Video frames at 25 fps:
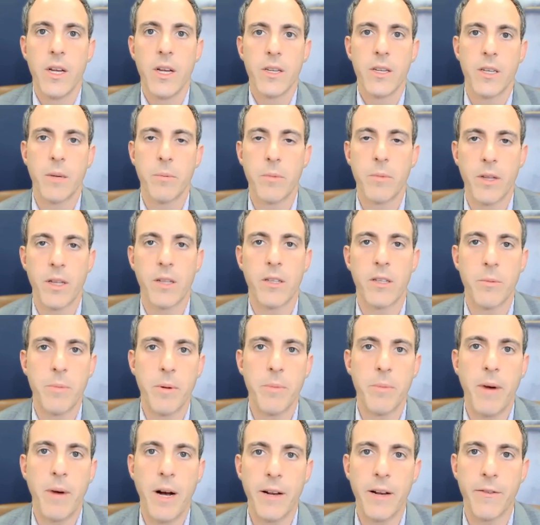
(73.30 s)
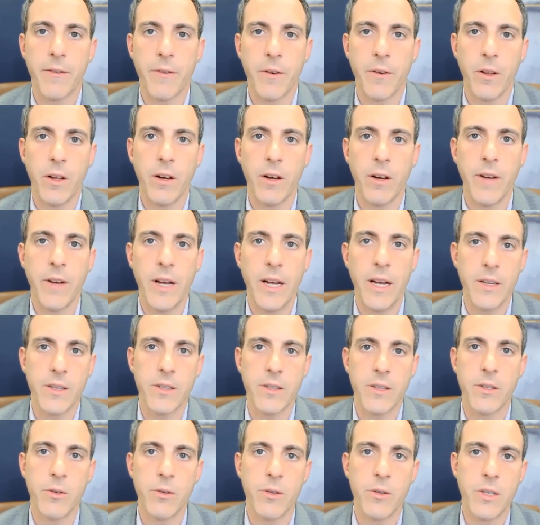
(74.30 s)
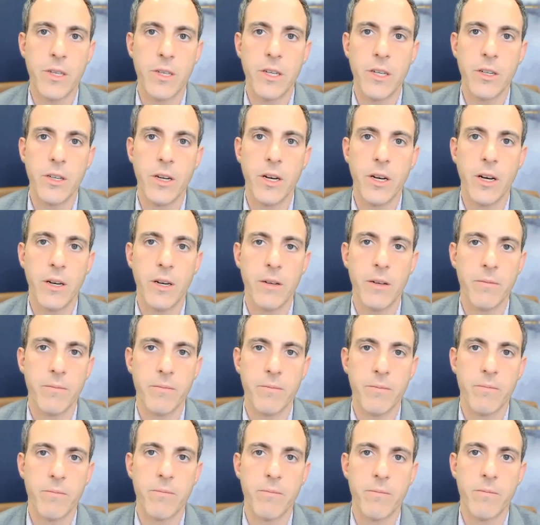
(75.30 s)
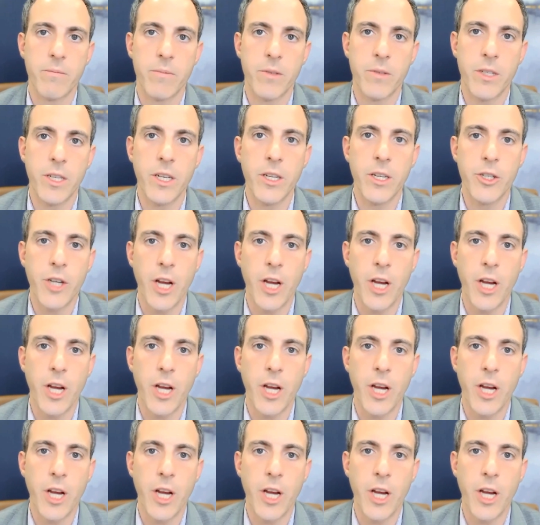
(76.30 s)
something that to be mindful of as you see